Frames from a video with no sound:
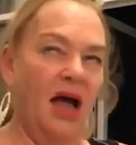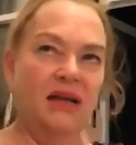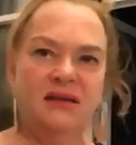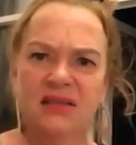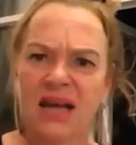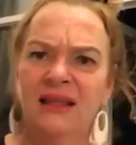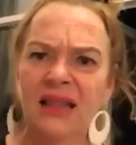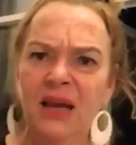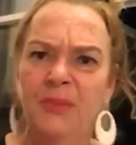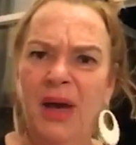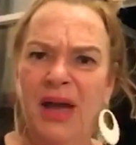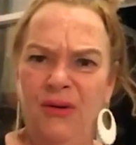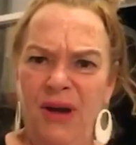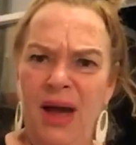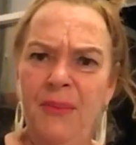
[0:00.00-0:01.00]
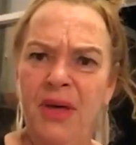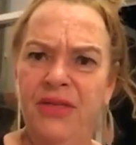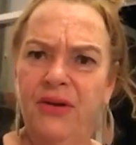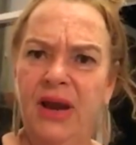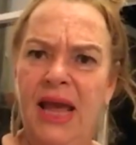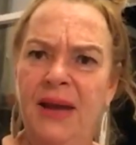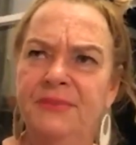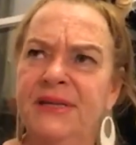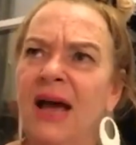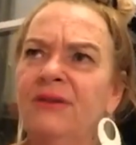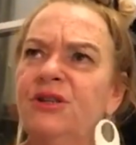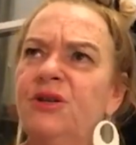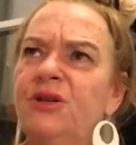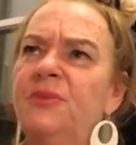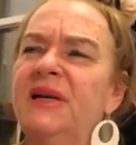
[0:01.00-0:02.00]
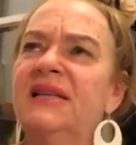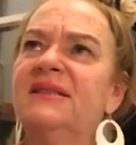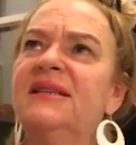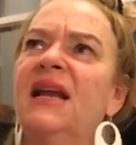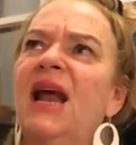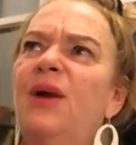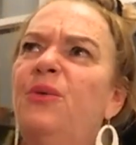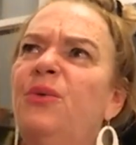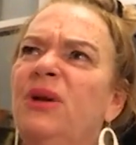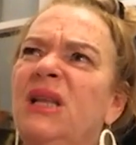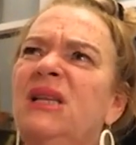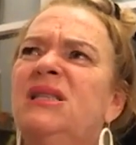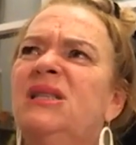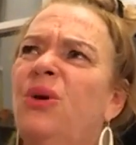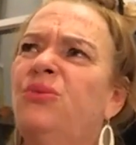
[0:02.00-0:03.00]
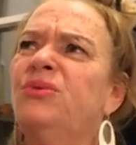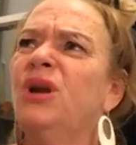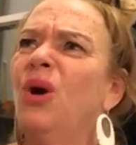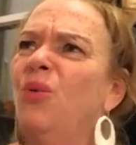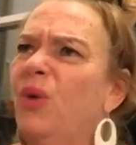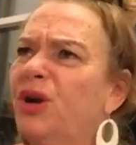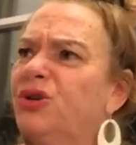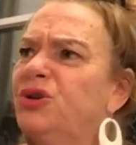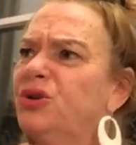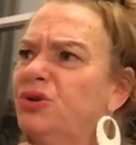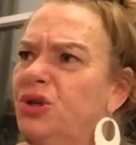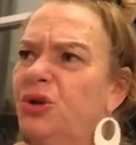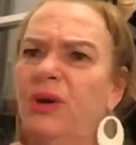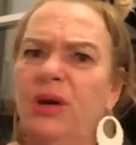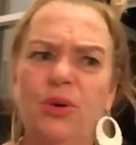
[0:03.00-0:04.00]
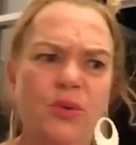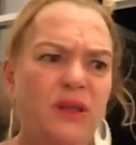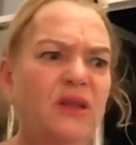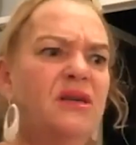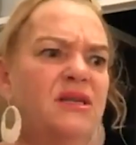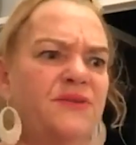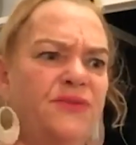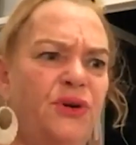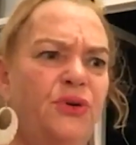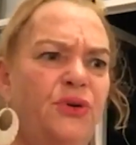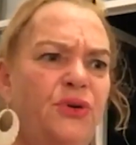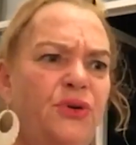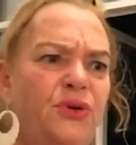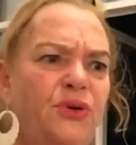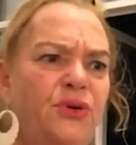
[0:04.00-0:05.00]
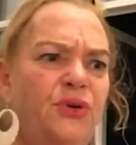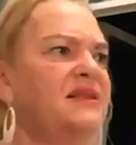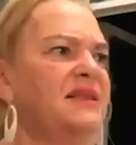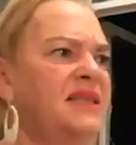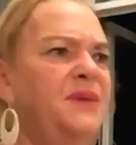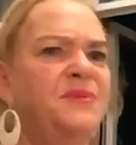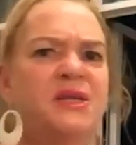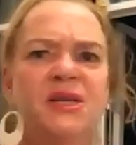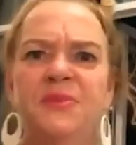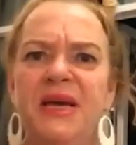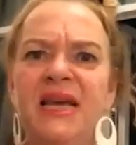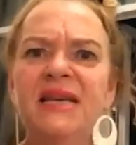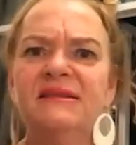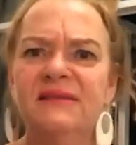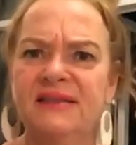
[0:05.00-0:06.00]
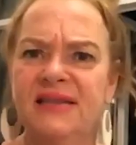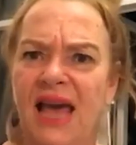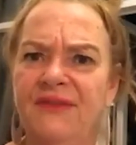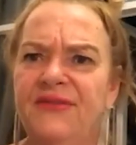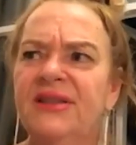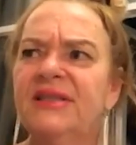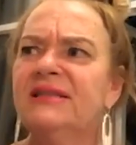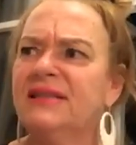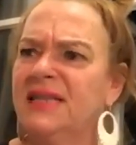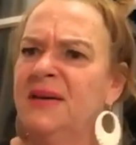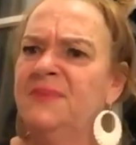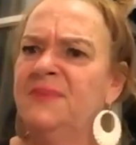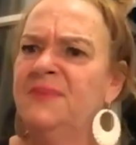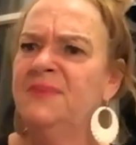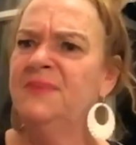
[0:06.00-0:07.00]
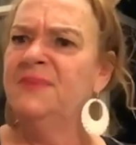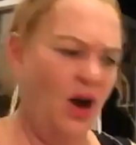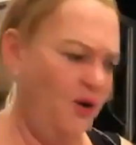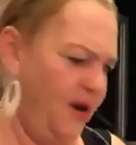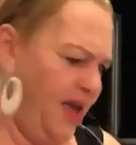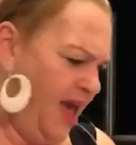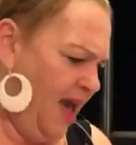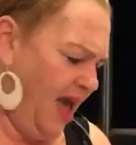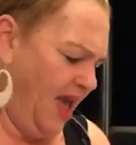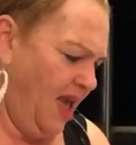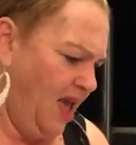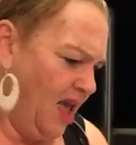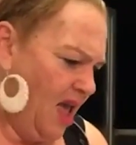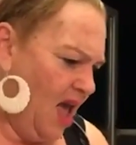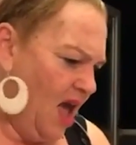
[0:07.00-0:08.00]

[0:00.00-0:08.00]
And suddenly my grandmother came down to me and said, I really don't know what you're doing with this voodoo, but it seems to be safe. It seems to be okay.